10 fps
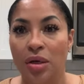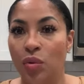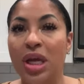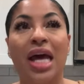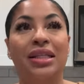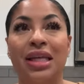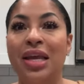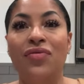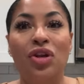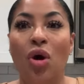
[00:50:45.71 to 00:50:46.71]
We got to,
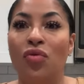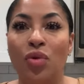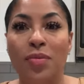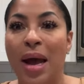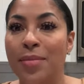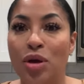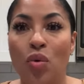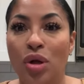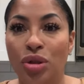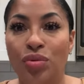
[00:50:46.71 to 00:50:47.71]
even though if we might be
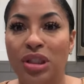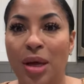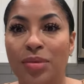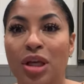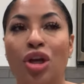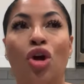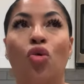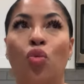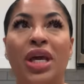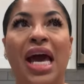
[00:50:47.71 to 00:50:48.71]
going through something,
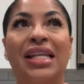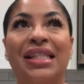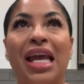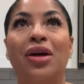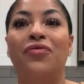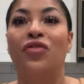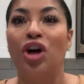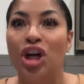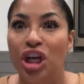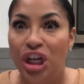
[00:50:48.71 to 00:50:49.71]
we got to thank them for
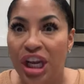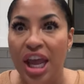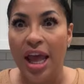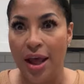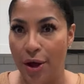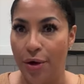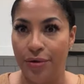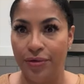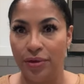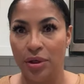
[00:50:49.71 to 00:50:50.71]
good
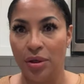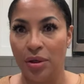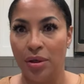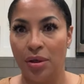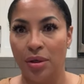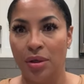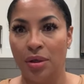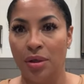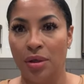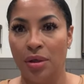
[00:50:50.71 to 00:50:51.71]
health.
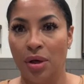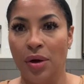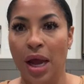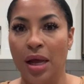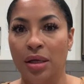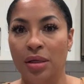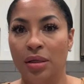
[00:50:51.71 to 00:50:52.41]
Okay?